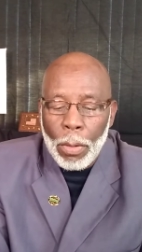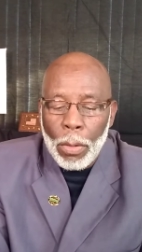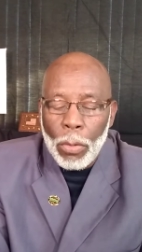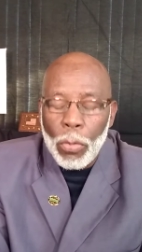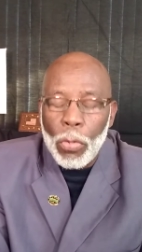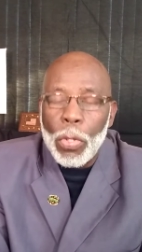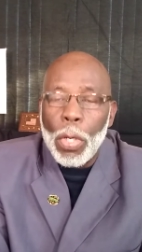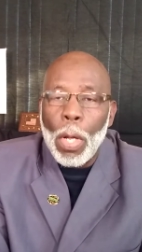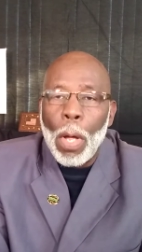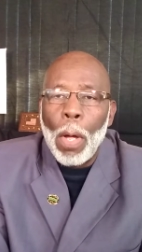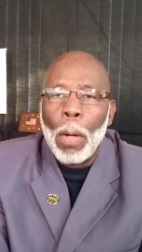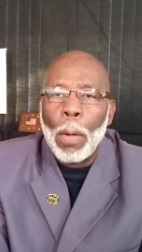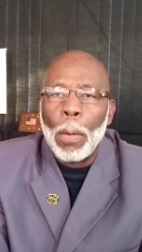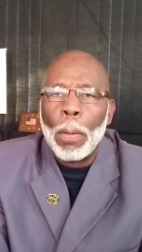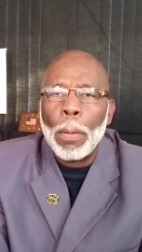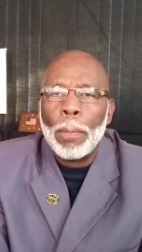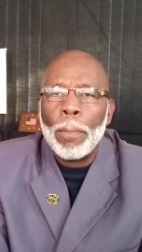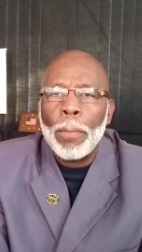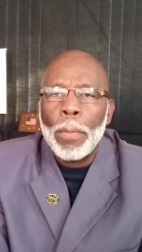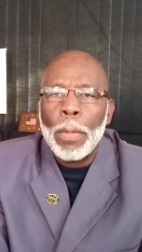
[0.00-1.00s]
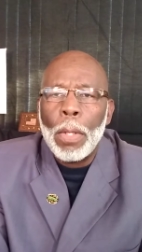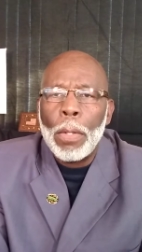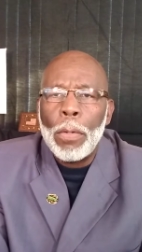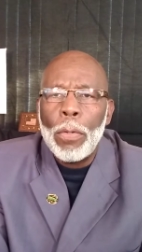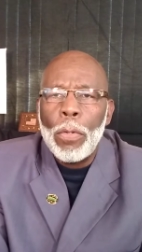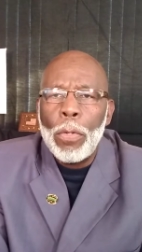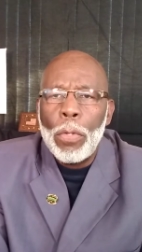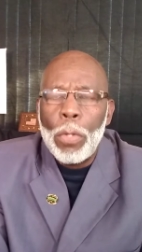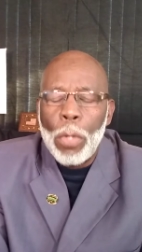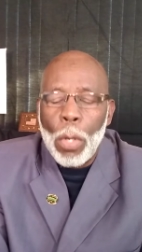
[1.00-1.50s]
So,
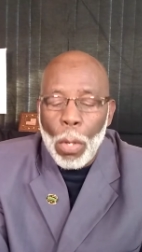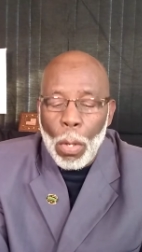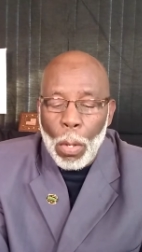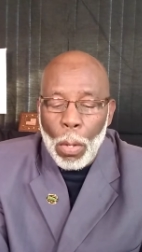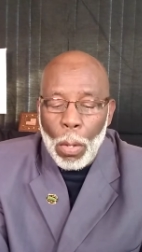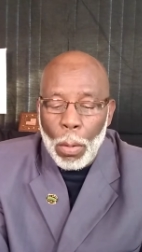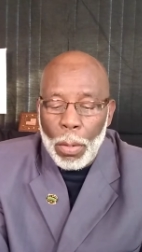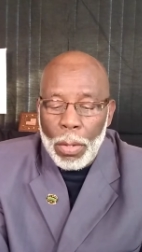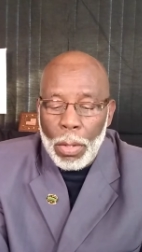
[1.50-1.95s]
know